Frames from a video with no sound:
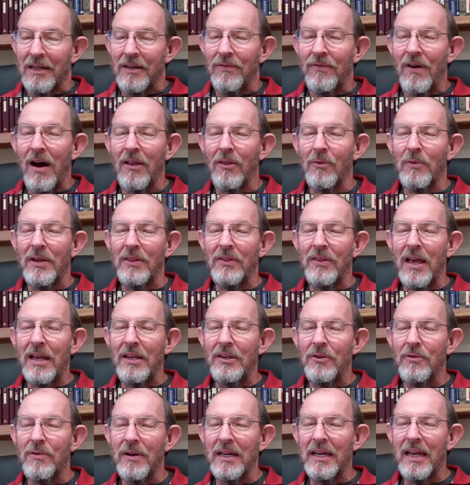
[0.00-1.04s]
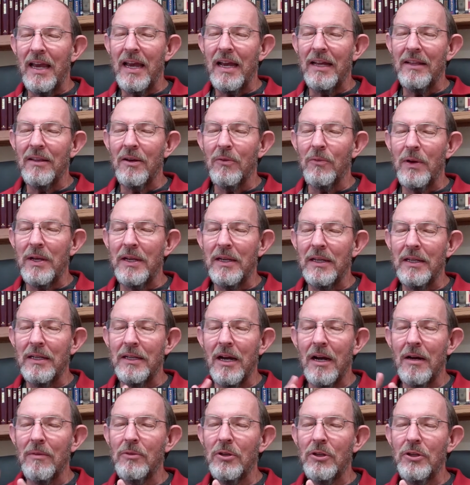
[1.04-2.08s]
Father, we thank you again that we can
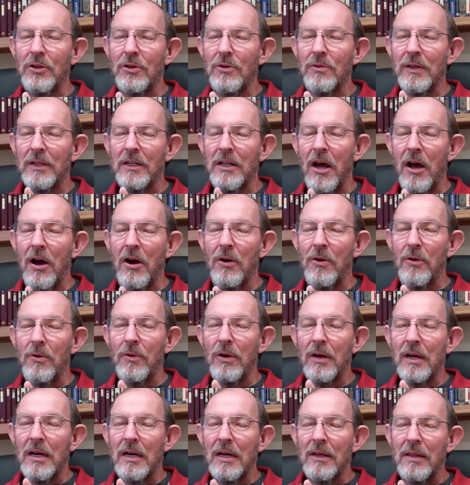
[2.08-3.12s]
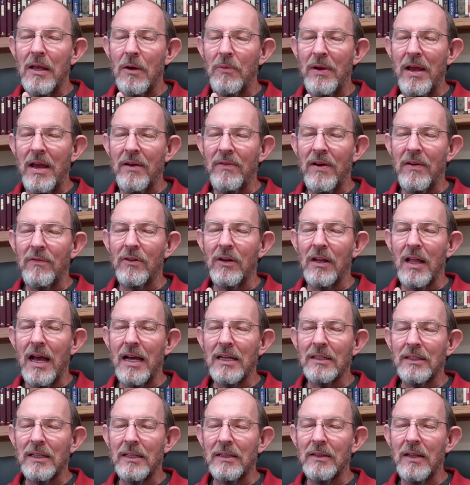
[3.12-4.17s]
come to you and know that we have
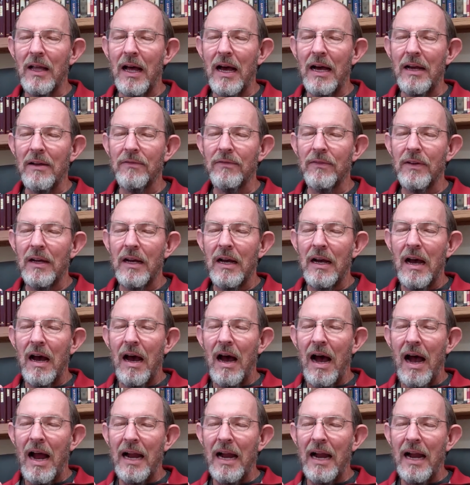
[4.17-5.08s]
everlasting life.